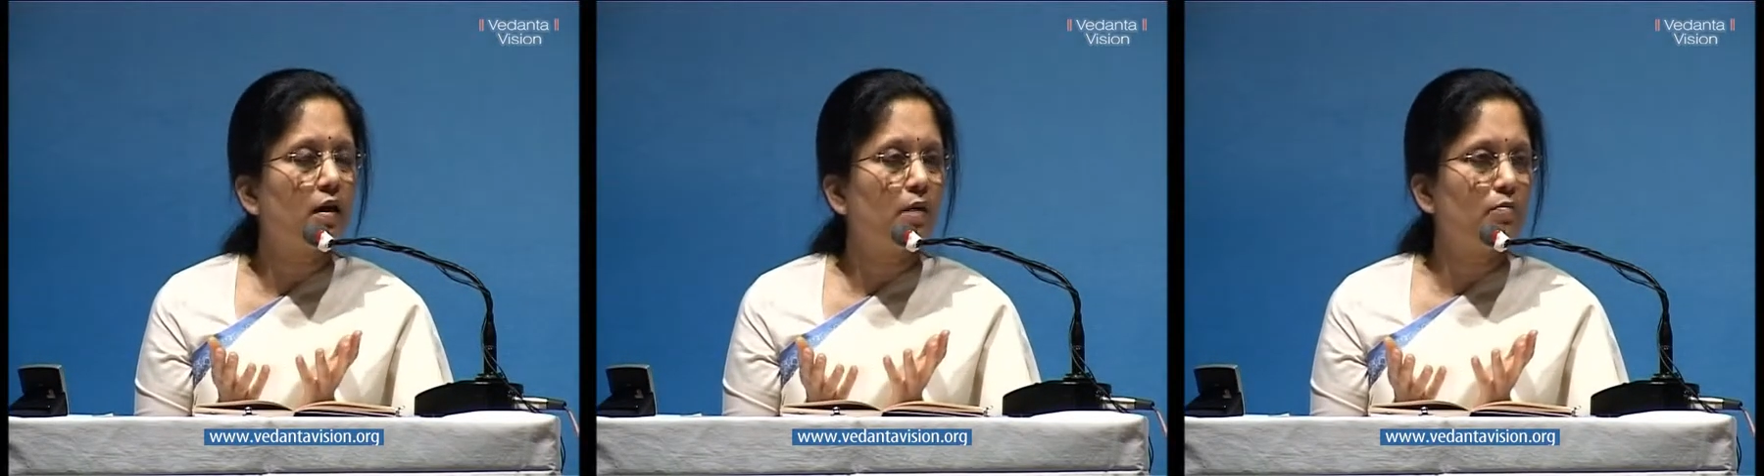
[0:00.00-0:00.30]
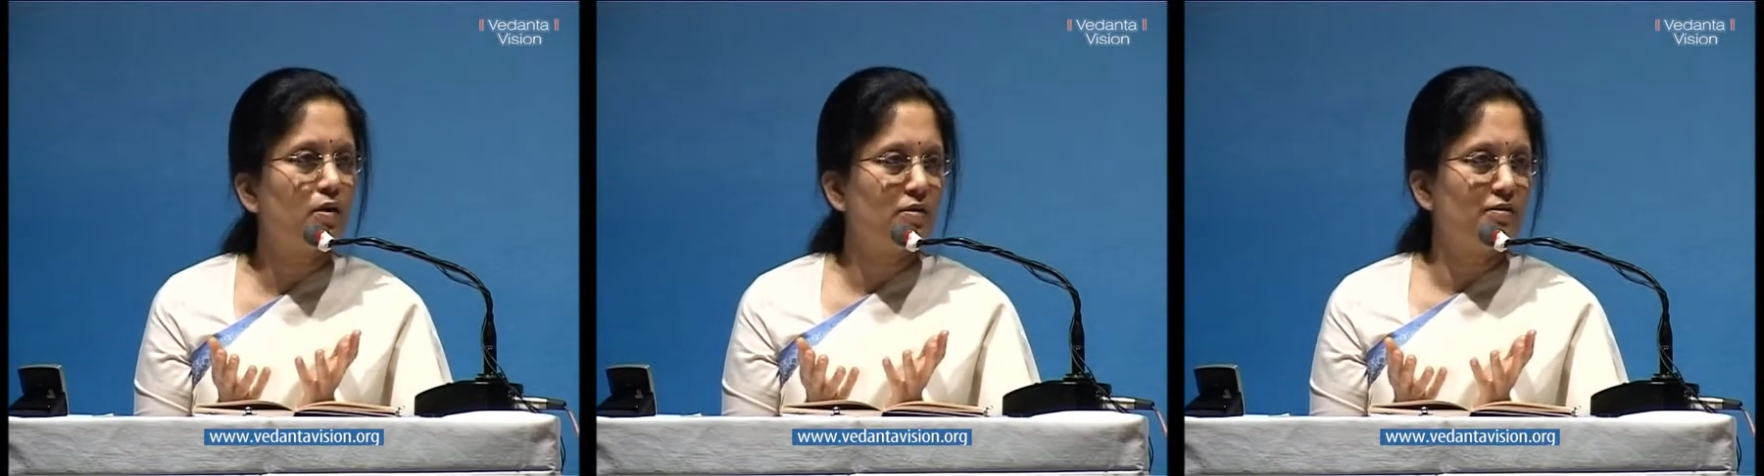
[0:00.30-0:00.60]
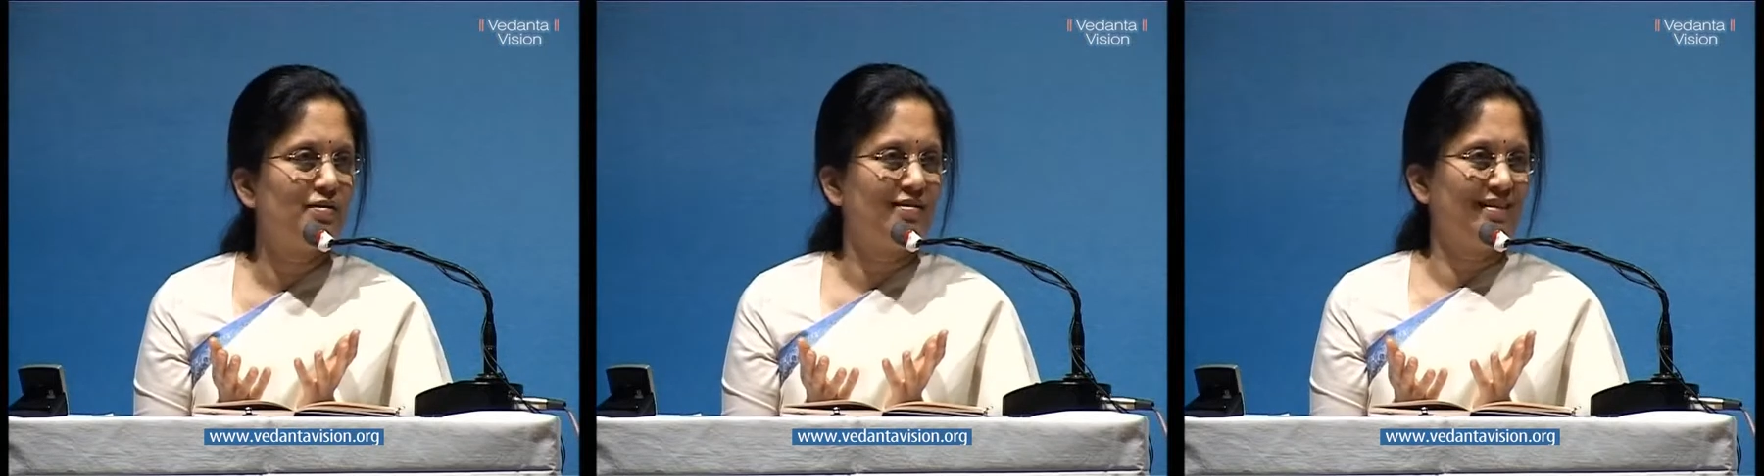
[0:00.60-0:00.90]

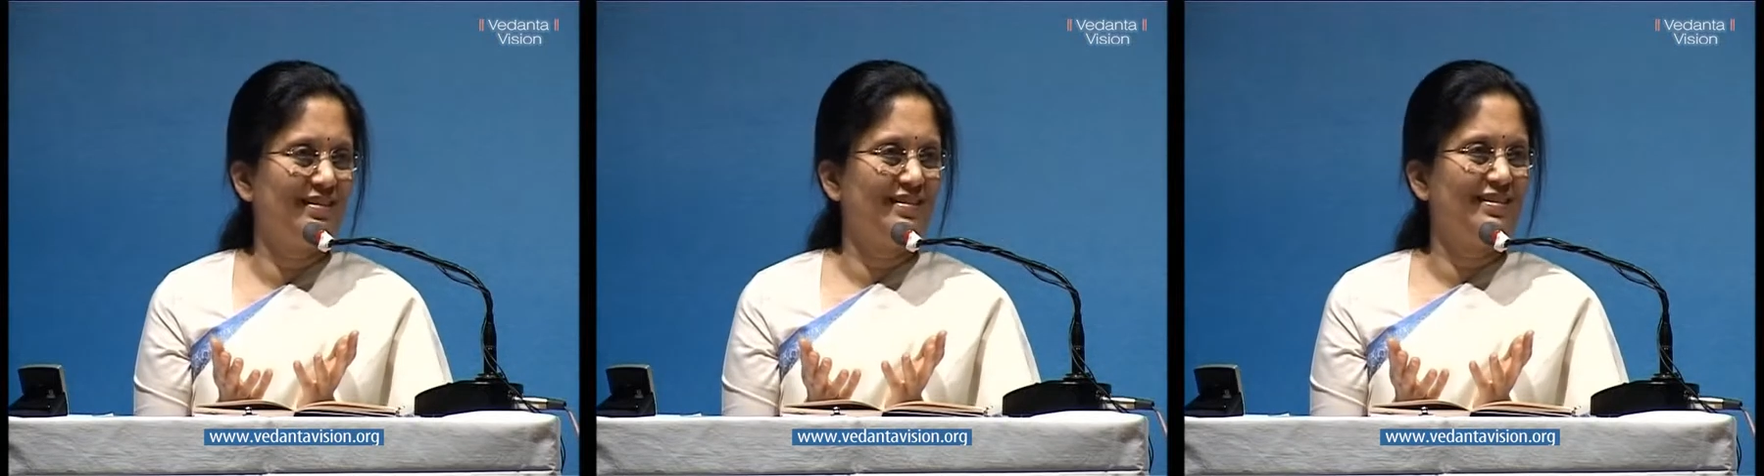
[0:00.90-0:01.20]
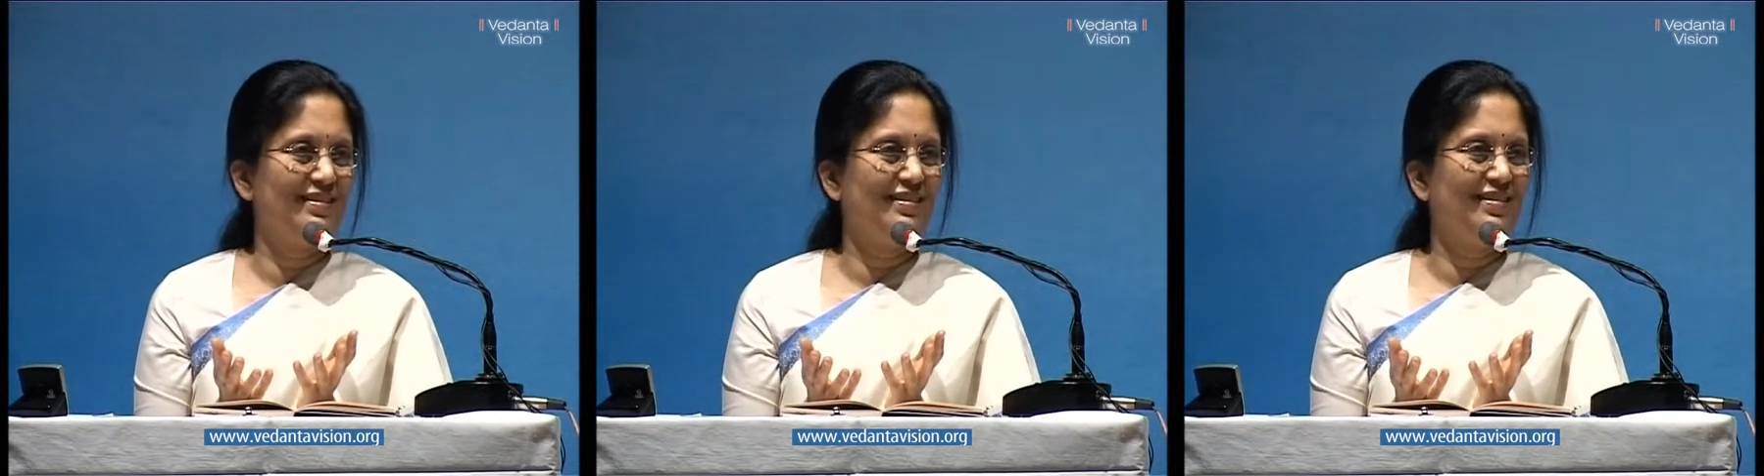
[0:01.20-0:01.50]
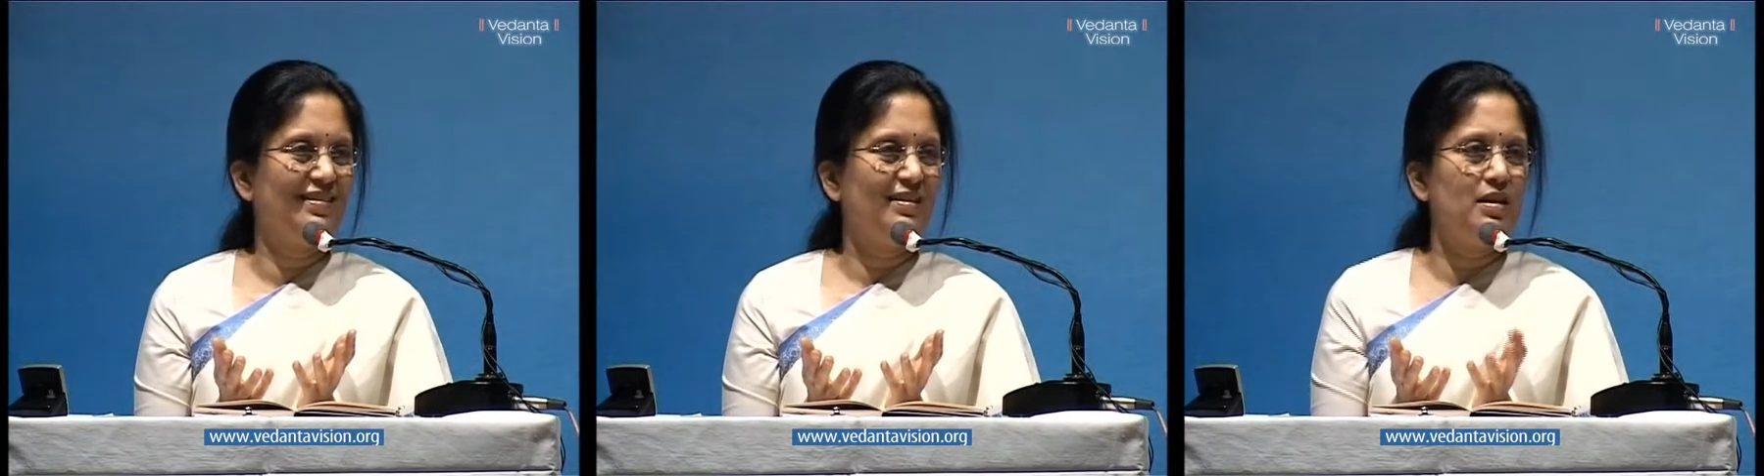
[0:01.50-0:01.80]
Hamlet.
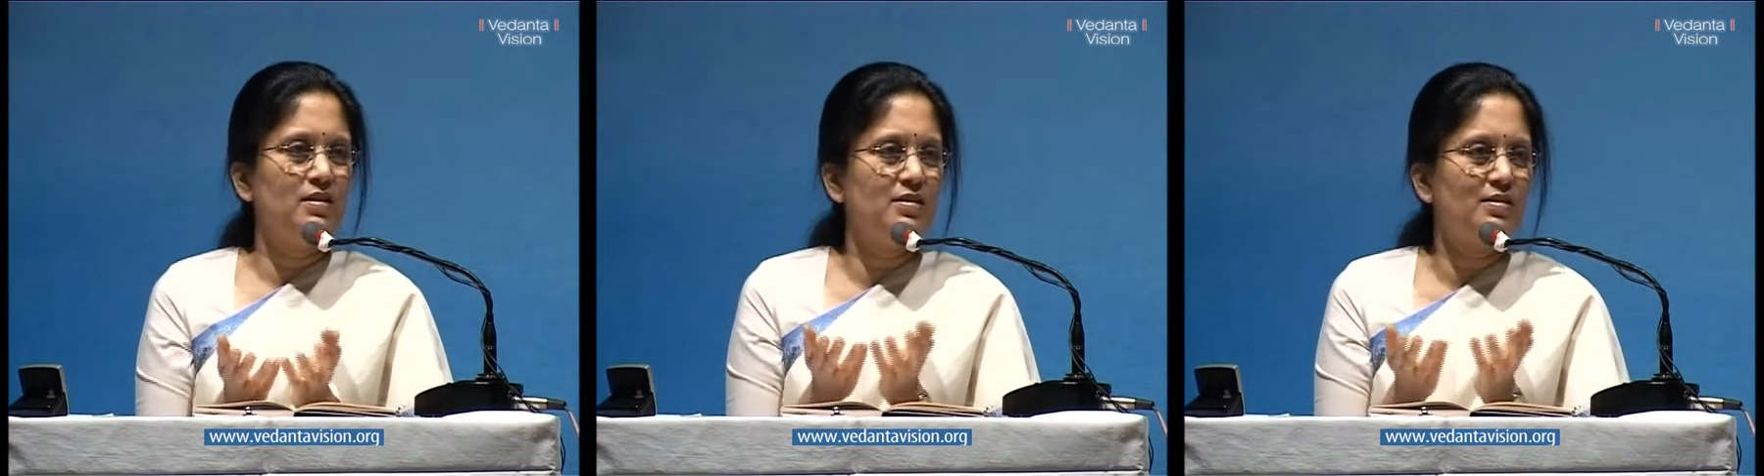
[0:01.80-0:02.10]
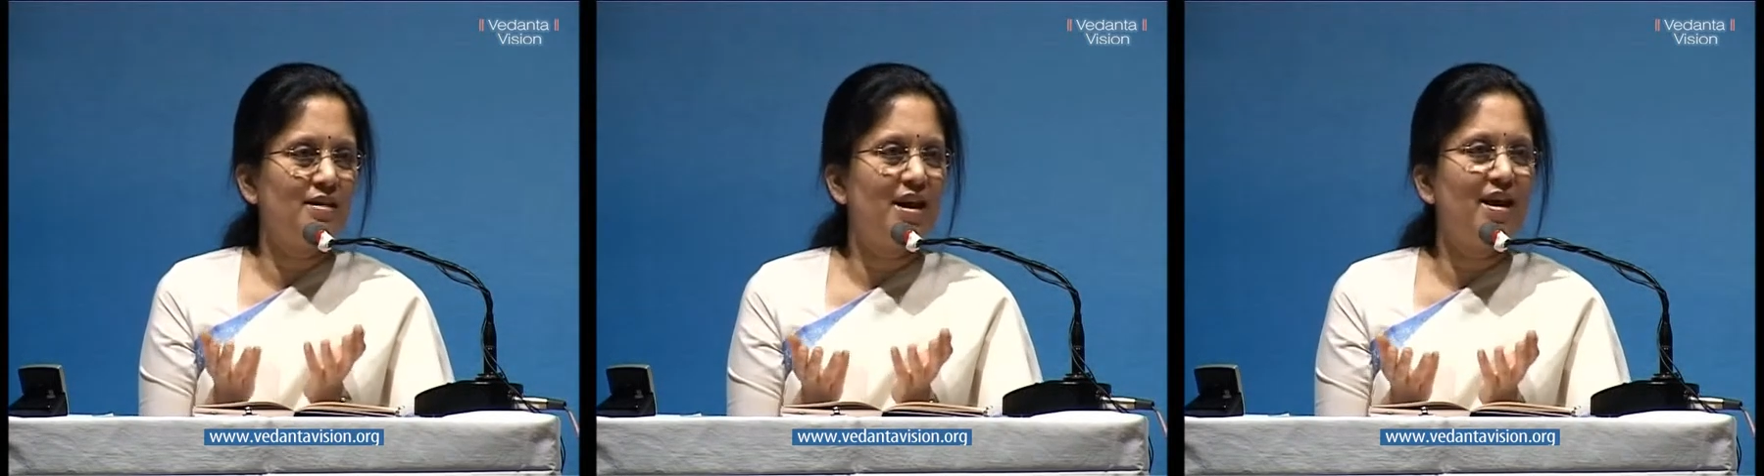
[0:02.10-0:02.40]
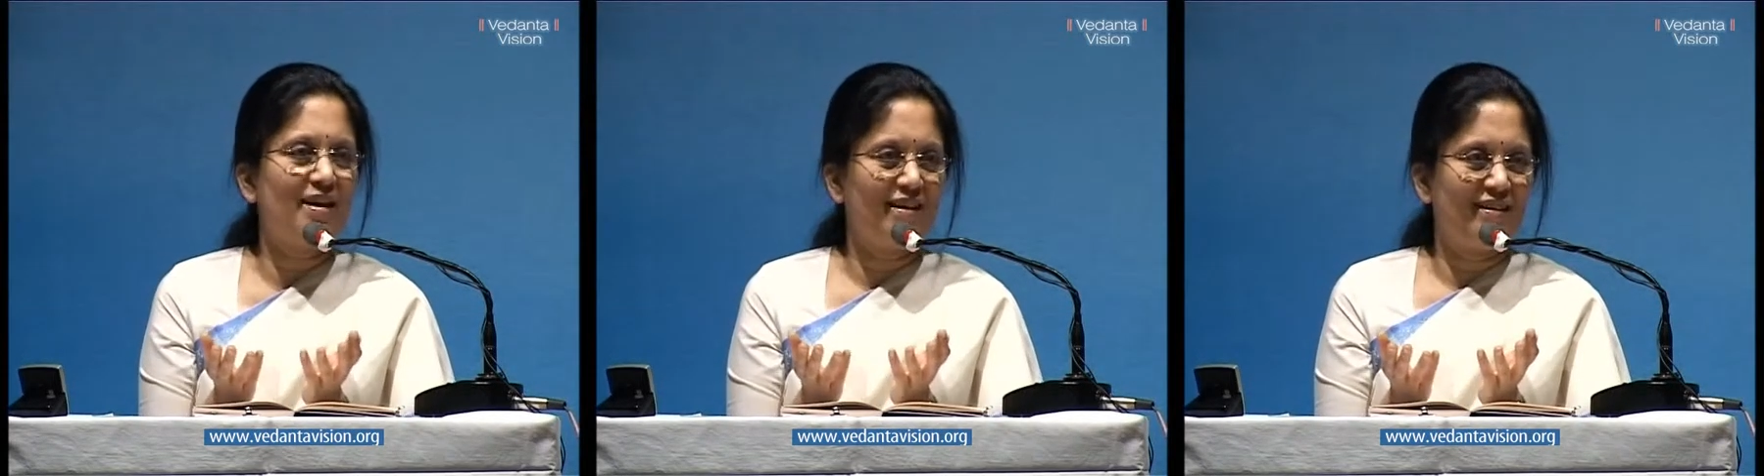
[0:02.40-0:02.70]
It's just air."